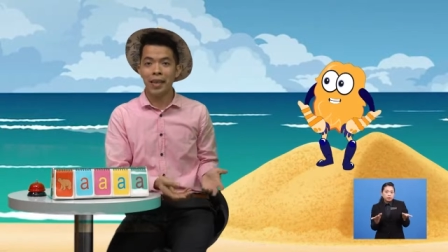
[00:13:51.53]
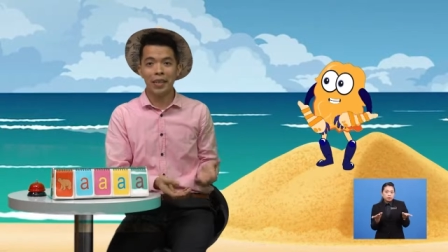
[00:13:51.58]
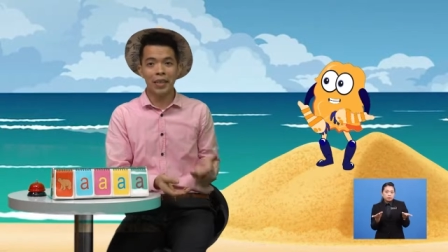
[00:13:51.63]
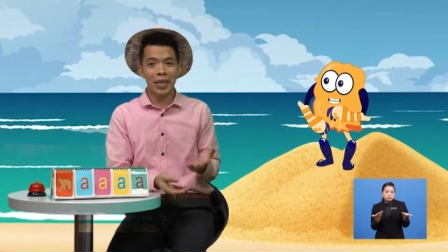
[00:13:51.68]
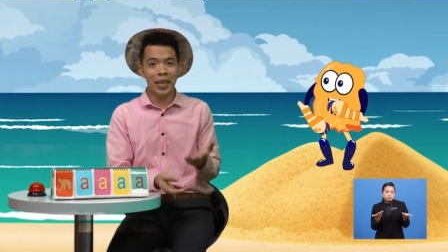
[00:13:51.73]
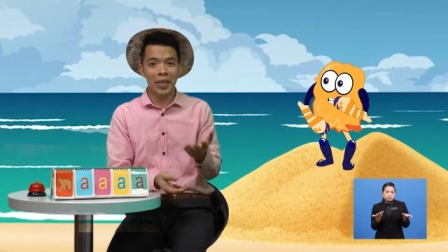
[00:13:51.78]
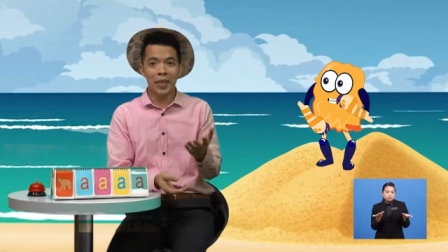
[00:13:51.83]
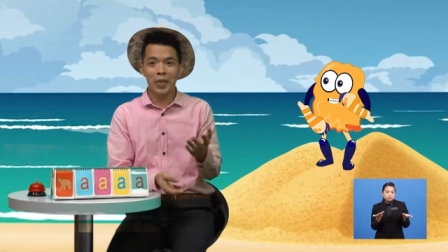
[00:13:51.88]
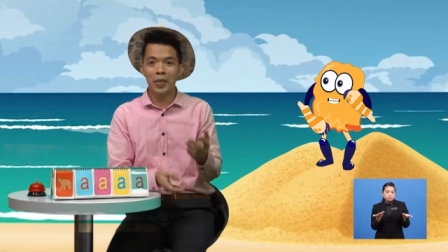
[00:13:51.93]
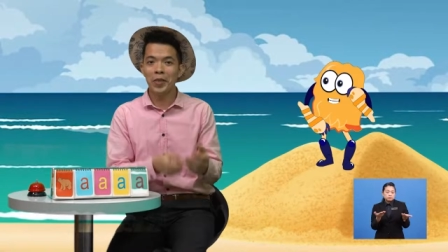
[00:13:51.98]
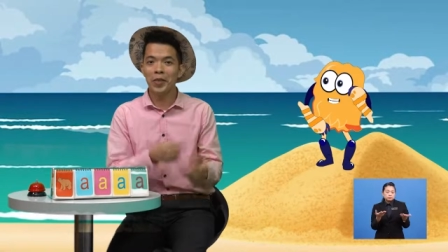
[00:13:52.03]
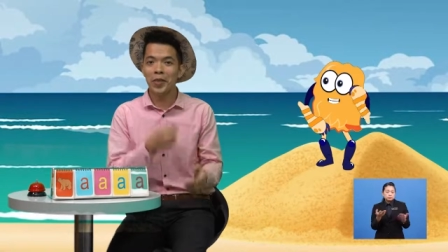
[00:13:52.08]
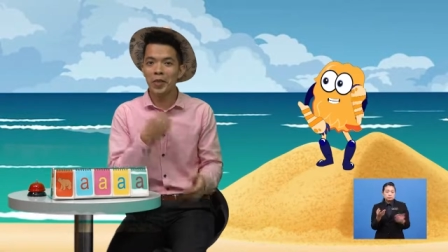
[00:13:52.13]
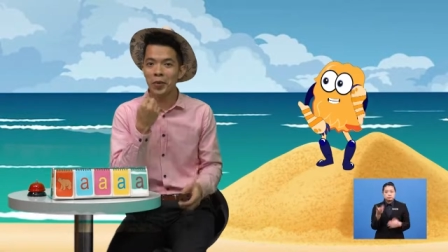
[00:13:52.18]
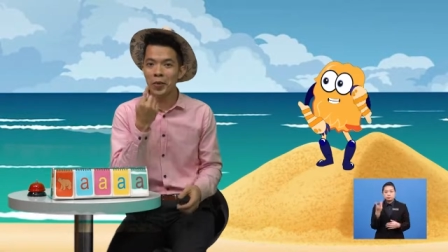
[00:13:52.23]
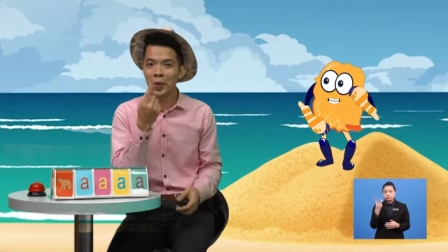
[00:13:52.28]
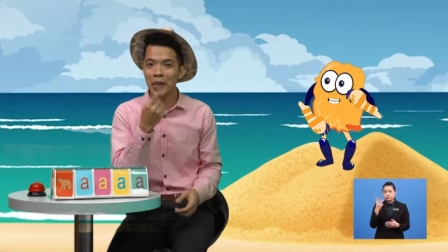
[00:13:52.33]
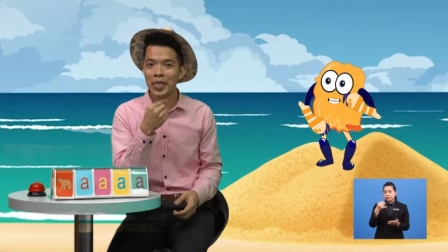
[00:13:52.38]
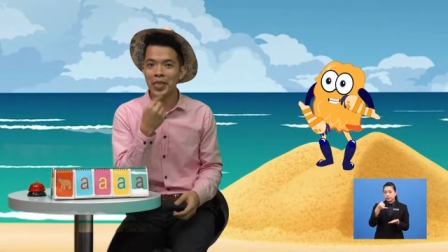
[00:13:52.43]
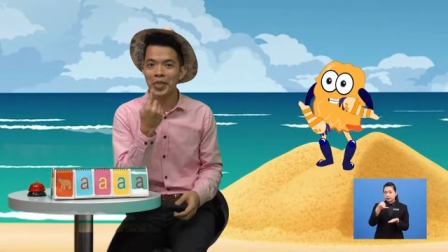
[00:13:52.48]
Did you
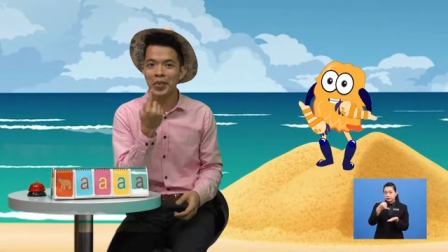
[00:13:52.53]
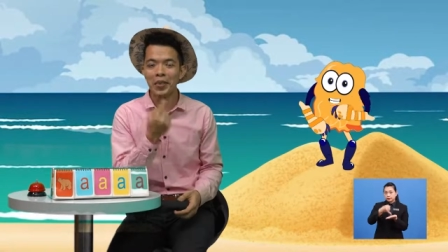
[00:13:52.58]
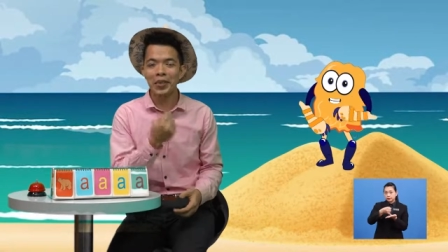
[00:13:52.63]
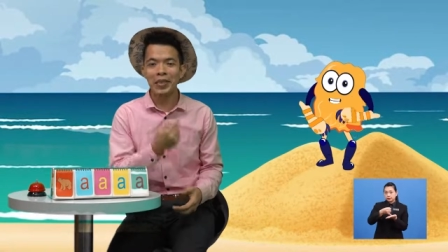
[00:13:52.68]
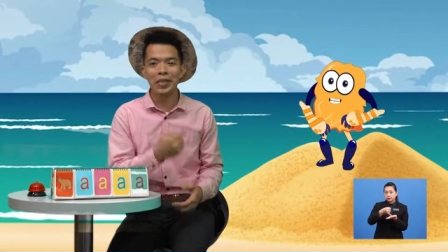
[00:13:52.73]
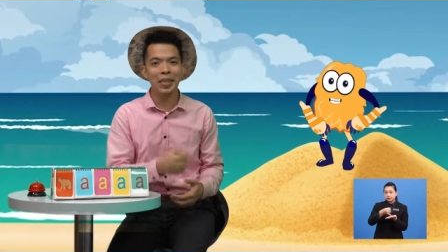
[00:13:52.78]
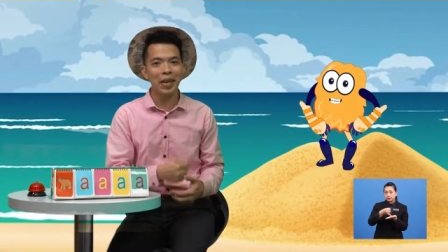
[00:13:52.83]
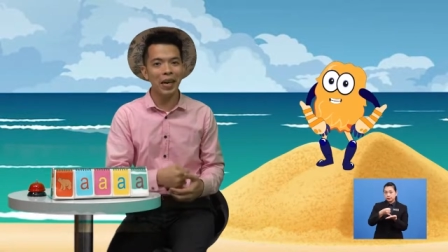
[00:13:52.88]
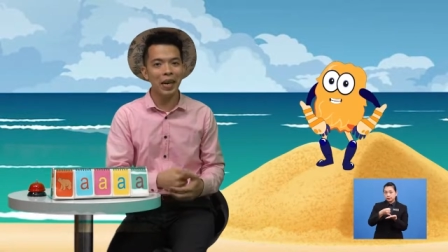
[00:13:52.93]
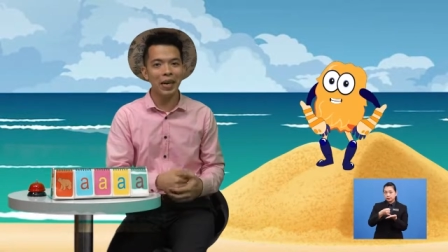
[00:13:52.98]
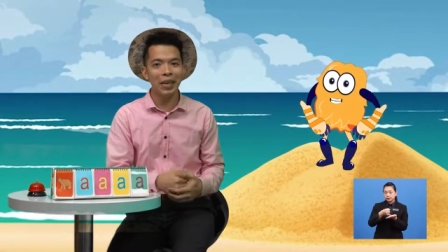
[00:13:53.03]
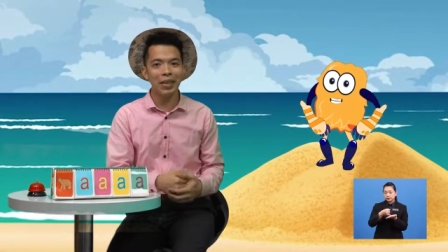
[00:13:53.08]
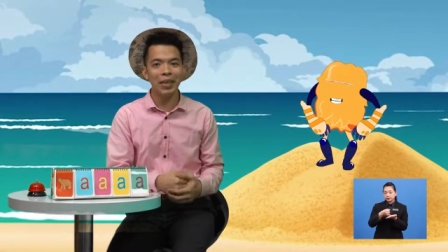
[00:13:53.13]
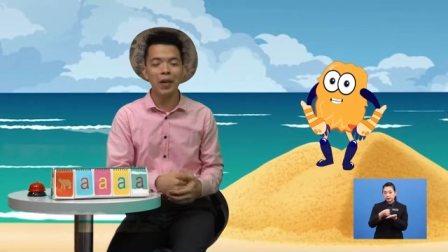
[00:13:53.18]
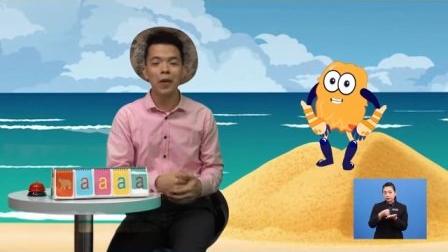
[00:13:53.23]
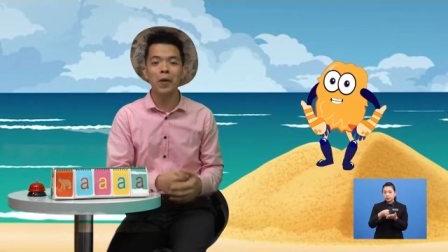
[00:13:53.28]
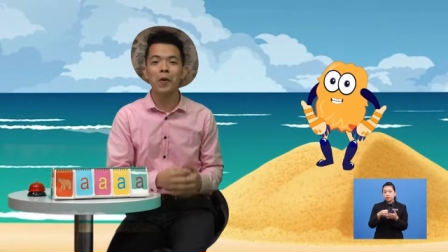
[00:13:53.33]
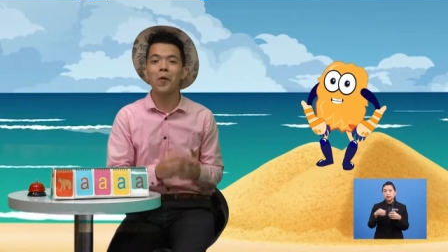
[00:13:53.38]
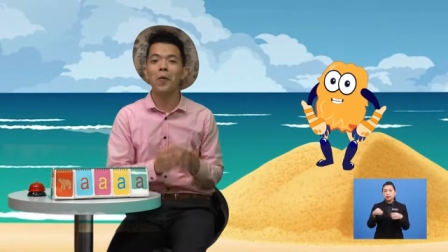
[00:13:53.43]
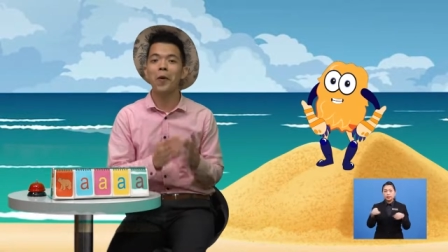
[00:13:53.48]
twist your tongue
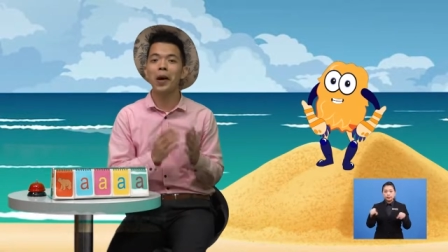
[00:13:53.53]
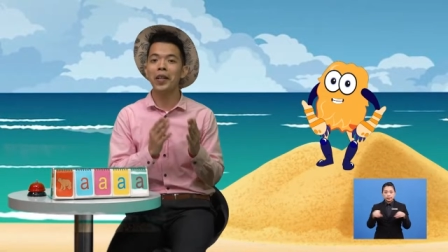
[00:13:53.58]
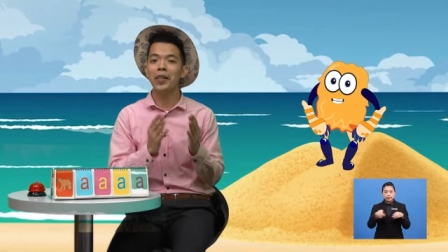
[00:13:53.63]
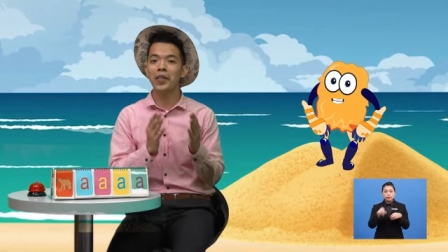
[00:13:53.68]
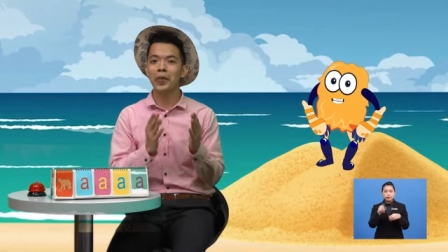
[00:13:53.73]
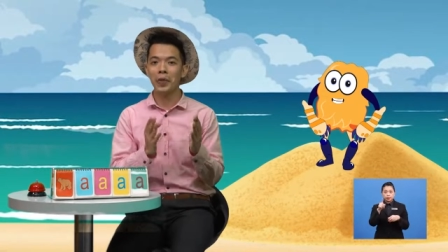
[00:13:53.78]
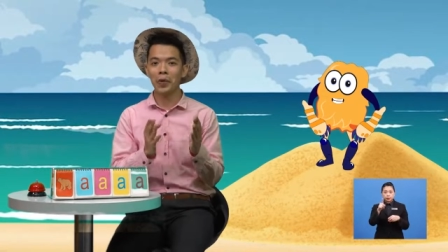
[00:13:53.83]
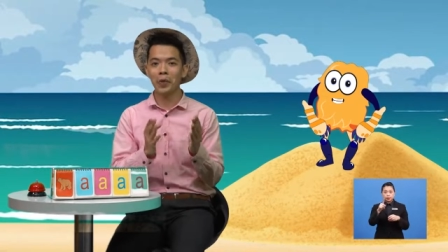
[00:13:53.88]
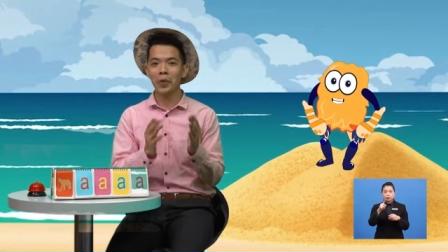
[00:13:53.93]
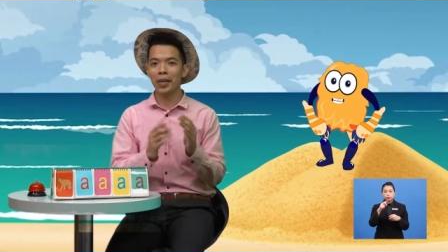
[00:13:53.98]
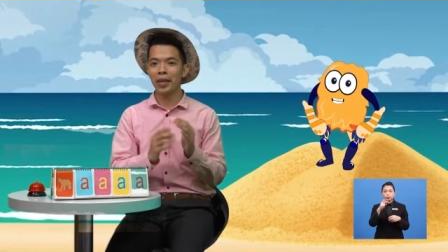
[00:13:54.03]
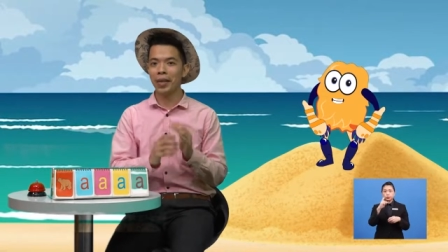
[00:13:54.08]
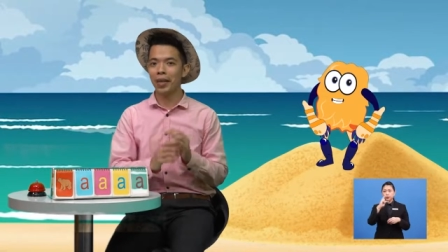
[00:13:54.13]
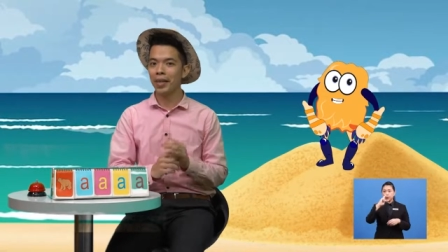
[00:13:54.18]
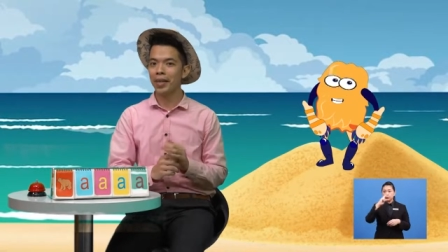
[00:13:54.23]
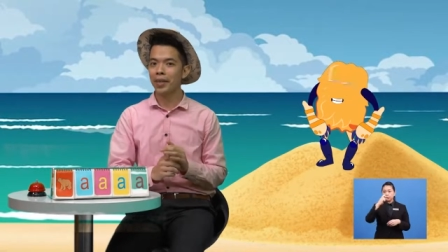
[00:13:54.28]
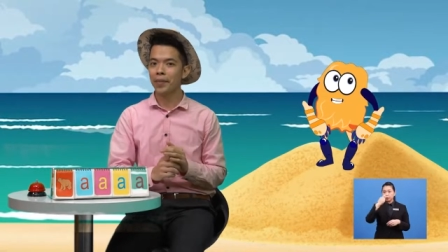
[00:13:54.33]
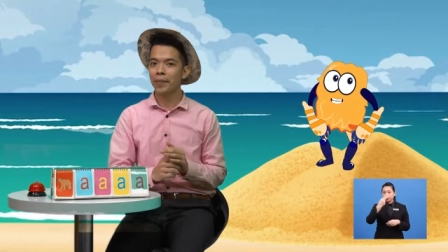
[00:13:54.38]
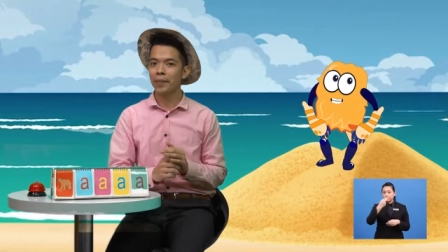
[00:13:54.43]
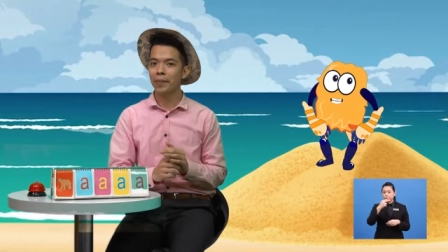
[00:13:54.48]
while doing it?